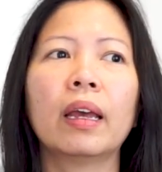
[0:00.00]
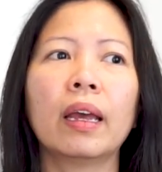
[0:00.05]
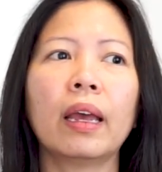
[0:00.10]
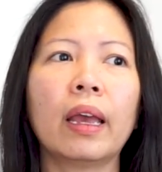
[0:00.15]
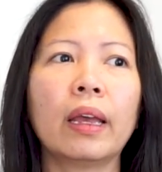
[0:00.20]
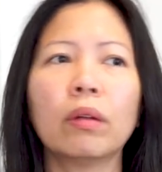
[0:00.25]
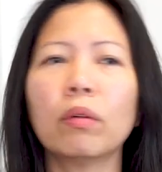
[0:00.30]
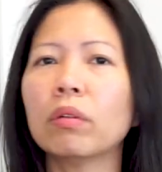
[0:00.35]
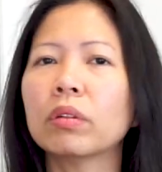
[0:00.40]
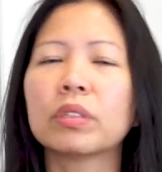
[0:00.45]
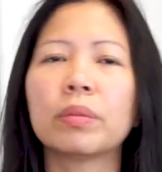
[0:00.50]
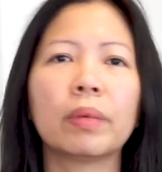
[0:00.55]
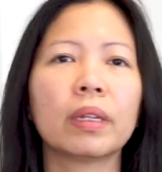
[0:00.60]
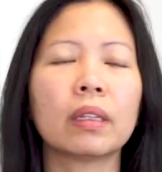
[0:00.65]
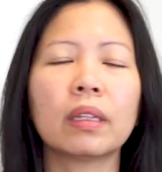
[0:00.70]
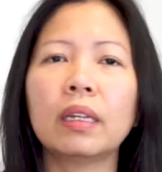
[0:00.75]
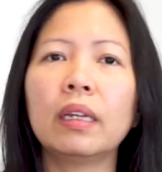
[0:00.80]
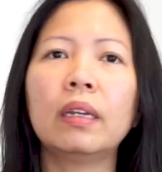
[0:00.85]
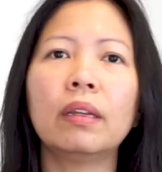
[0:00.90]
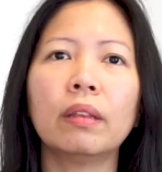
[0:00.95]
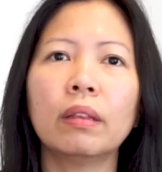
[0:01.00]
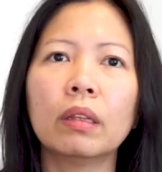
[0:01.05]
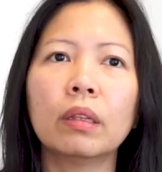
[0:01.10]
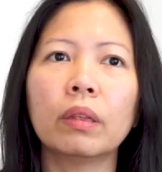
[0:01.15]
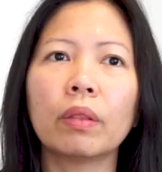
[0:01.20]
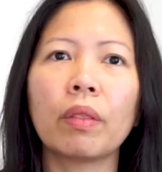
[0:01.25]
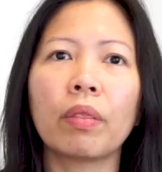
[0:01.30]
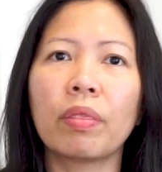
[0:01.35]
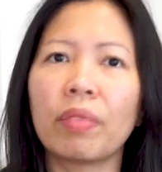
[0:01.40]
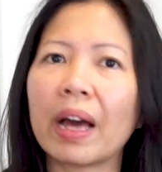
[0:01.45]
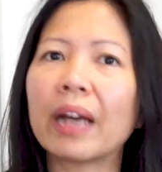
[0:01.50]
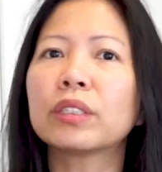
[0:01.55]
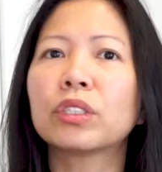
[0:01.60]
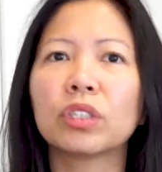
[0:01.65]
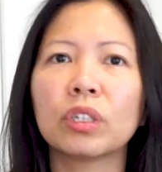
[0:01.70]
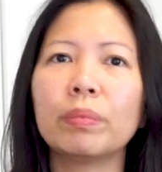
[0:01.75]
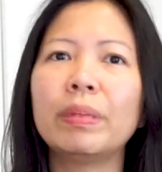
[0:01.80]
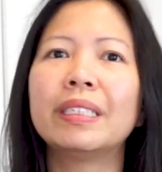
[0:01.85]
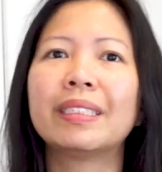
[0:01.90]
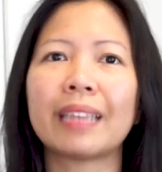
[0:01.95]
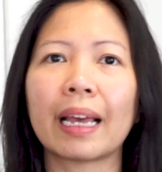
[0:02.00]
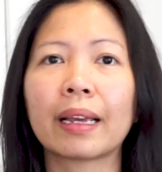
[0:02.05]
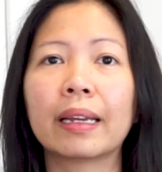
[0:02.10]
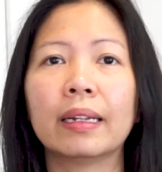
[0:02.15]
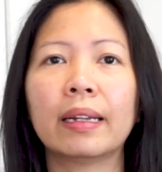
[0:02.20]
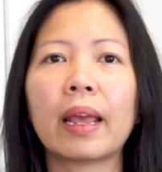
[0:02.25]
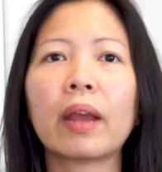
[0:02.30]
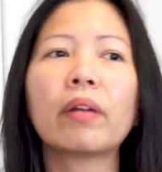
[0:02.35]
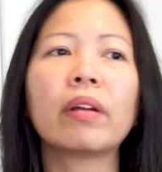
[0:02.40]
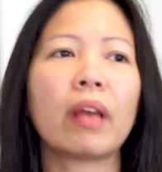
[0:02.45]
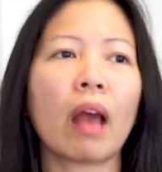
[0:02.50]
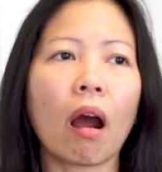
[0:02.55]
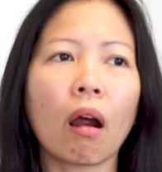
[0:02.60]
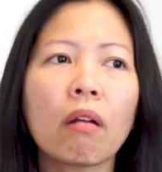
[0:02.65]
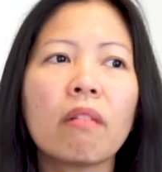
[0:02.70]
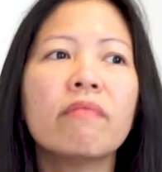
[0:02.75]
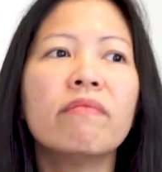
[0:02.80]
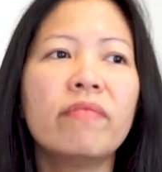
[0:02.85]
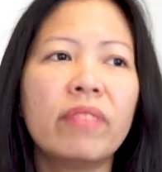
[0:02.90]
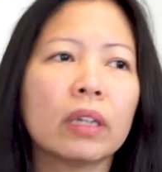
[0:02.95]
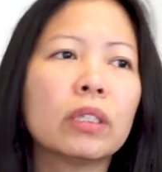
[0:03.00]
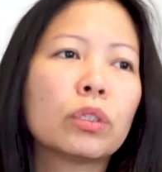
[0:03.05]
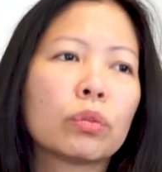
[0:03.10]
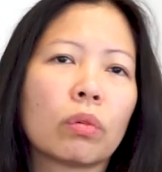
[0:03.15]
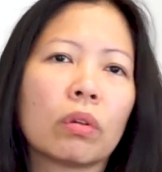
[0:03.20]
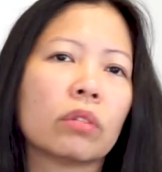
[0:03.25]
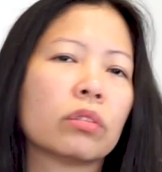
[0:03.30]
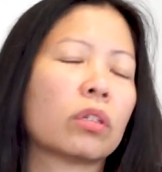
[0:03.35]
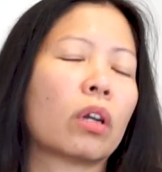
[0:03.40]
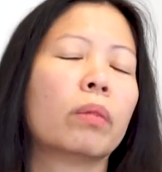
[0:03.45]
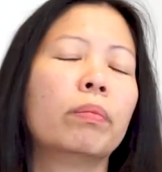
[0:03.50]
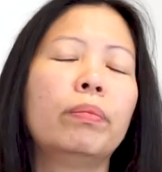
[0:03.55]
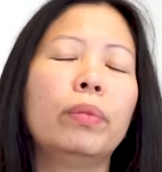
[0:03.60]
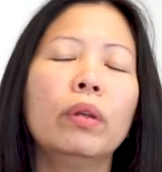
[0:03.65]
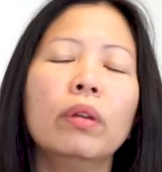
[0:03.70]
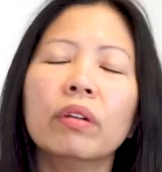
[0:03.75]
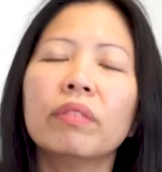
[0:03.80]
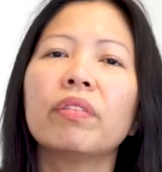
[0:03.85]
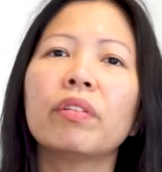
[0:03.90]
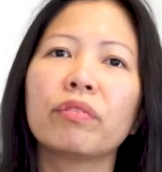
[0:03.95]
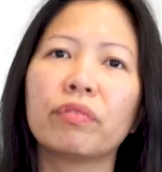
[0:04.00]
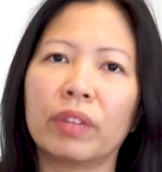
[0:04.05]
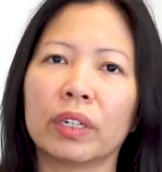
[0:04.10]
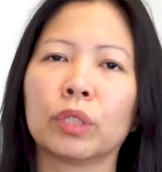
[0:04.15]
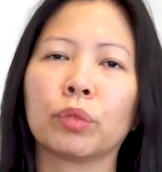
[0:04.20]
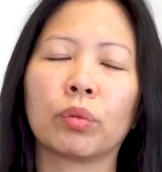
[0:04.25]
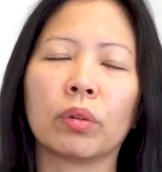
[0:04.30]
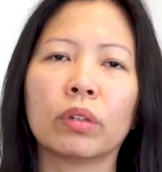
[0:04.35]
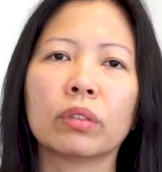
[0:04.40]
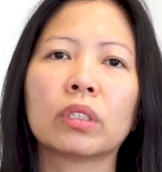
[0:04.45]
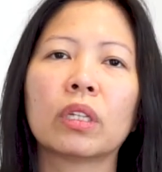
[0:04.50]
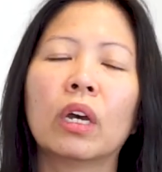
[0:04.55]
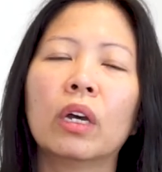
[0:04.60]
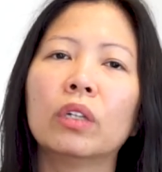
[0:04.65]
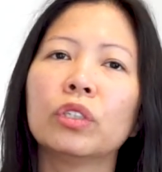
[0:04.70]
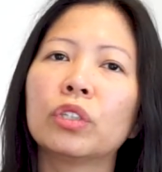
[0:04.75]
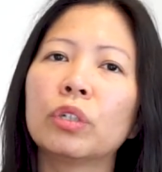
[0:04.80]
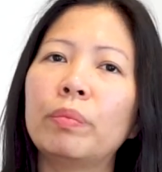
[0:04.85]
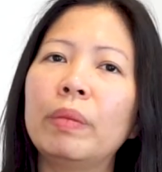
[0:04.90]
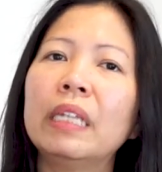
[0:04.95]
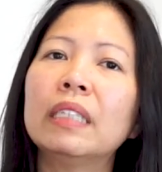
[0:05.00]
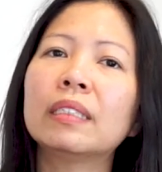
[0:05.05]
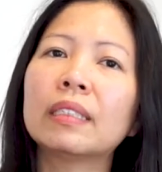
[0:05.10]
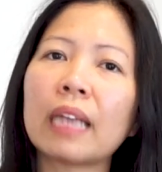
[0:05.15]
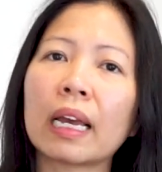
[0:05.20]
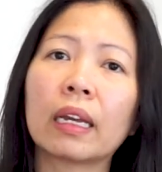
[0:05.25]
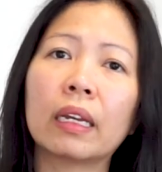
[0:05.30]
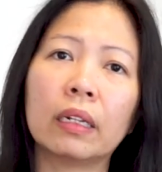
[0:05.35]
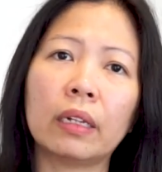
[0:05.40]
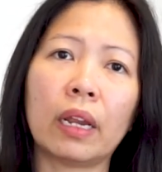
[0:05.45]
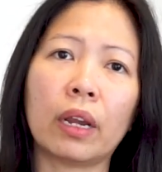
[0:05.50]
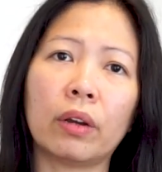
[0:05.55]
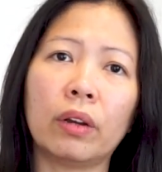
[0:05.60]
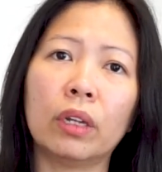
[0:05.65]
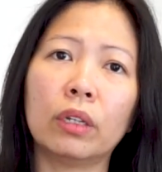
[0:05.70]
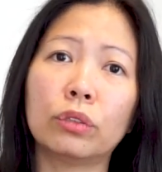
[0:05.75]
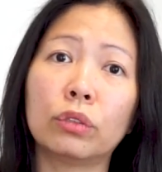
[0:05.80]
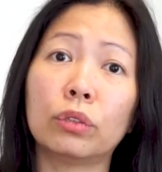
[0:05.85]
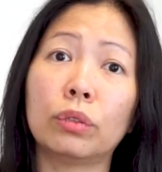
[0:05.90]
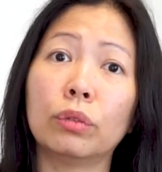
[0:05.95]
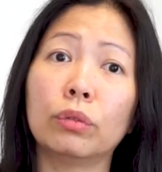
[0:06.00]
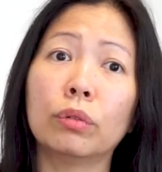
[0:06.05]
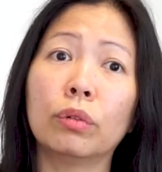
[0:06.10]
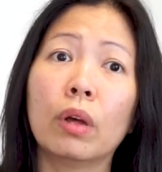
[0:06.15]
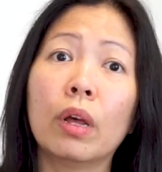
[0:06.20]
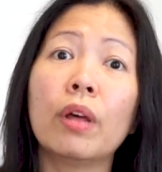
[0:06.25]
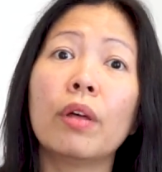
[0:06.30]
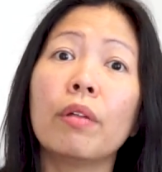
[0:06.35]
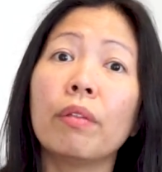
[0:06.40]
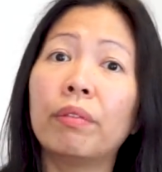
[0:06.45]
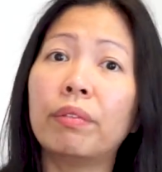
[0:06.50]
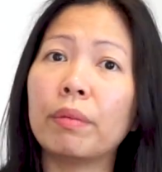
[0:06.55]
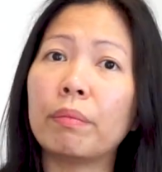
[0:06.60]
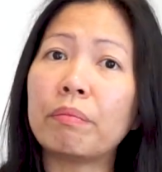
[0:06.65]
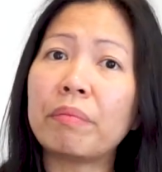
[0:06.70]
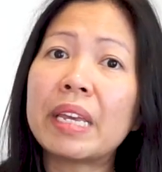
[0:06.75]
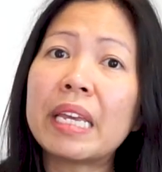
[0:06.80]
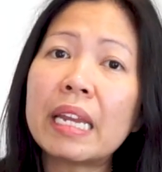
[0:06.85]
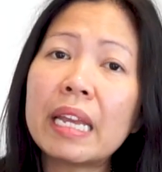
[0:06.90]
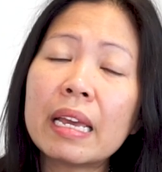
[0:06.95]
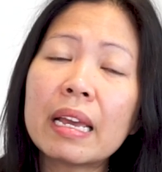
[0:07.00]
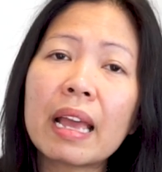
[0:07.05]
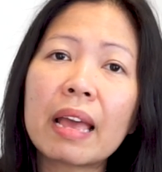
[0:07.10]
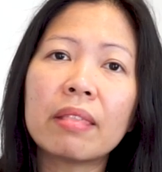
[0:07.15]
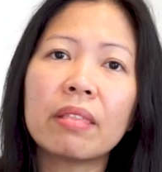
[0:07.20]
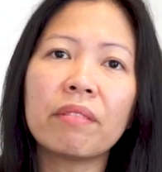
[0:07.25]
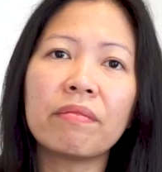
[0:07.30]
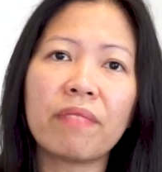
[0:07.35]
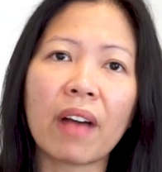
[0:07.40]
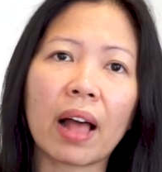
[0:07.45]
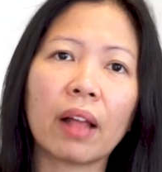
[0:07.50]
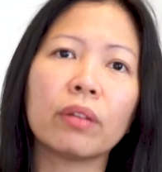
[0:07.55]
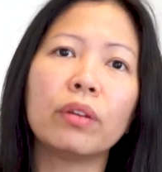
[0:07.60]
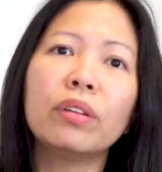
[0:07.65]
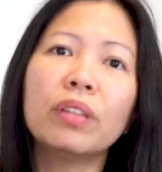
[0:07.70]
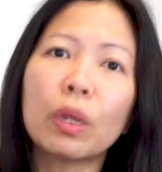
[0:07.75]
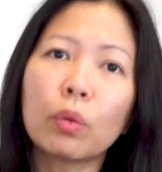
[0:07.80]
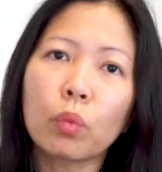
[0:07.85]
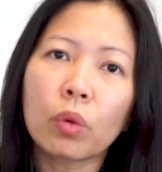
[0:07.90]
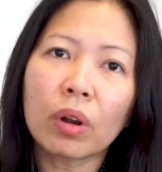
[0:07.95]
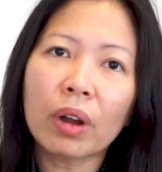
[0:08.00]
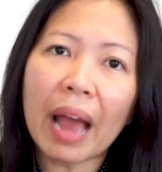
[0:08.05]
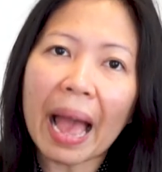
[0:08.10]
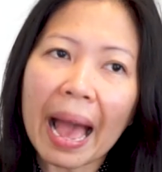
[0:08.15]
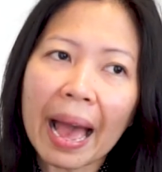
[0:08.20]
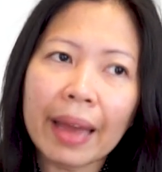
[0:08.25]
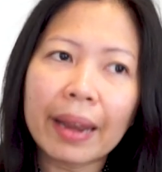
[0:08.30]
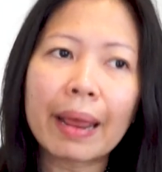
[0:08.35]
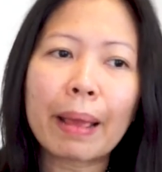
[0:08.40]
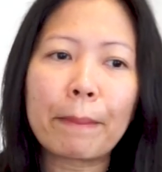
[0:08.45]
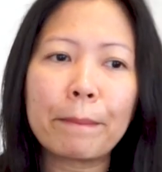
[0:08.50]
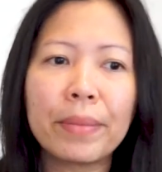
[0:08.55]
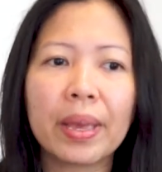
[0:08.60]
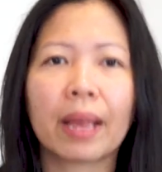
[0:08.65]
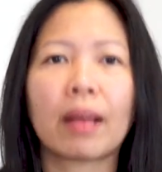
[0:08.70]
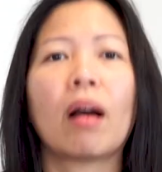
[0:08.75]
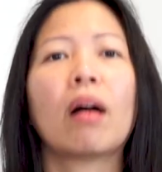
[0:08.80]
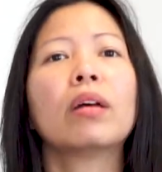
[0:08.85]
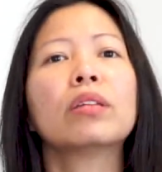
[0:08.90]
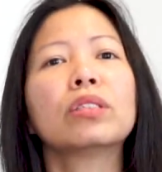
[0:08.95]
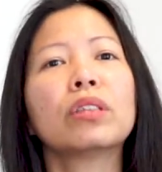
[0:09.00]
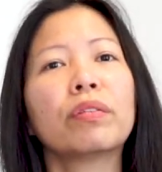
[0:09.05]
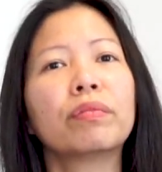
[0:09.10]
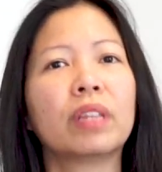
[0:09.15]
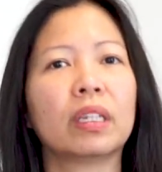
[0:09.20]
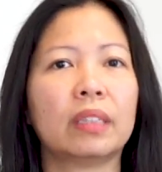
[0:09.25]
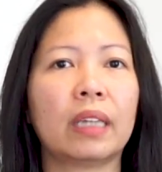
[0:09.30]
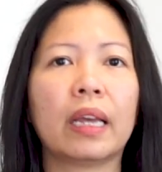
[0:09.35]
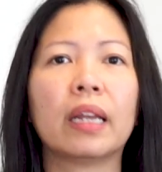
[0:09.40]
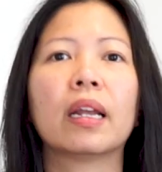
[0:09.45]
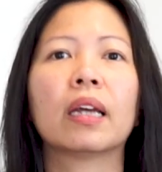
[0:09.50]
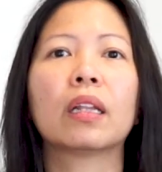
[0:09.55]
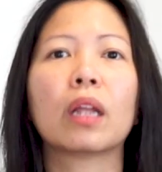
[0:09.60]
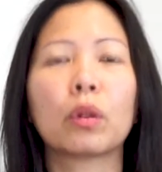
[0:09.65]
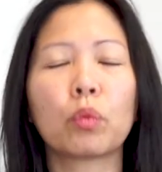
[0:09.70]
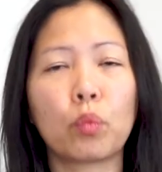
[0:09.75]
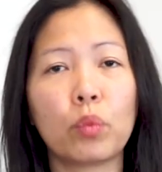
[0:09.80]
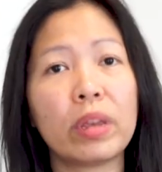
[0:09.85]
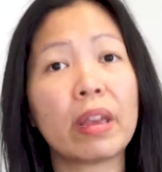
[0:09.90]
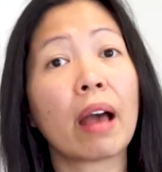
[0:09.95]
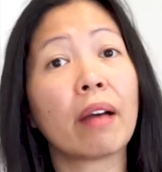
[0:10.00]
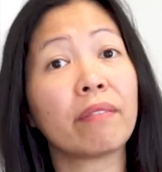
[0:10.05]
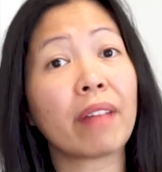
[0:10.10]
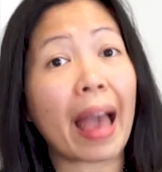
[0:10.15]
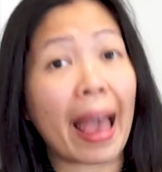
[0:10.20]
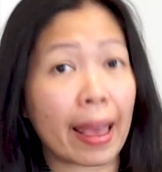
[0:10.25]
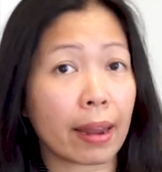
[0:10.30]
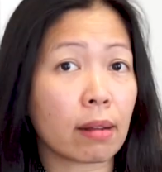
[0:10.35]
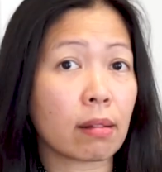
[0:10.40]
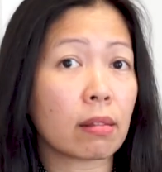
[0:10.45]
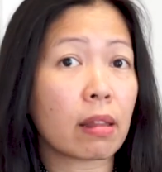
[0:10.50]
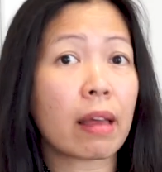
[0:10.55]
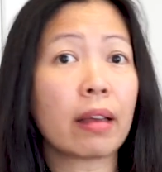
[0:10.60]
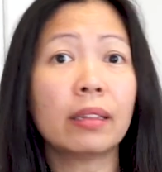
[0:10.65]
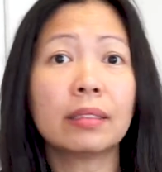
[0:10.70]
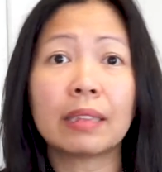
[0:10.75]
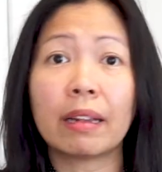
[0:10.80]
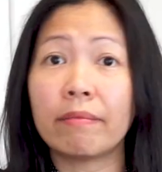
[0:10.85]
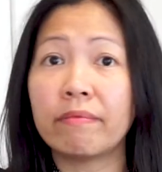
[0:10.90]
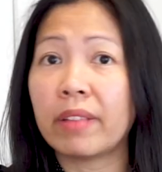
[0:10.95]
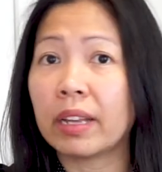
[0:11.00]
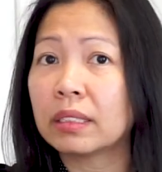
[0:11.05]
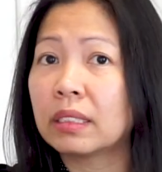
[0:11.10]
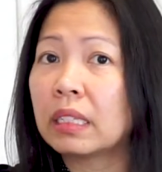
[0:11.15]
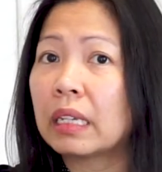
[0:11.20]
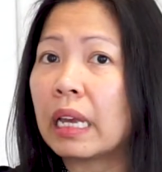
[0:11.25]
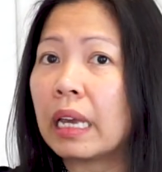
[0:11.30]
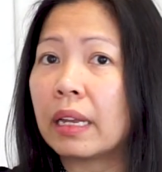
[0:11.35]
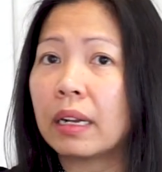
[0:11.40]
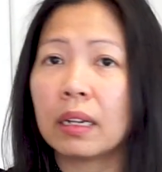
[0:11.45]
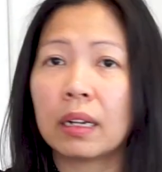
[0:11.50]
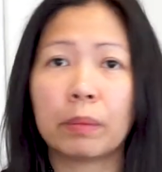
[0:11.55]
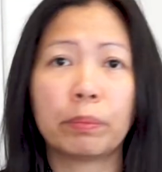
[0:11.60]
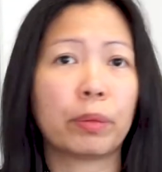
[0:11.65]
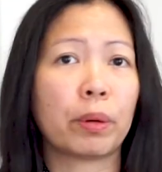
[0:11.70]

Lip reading: And ultimately, that should be secondary. Our visuals, our beautiful visuals, should be secondary to the meaning and the value that we're adding because of the data that we have analyzed, investigated, and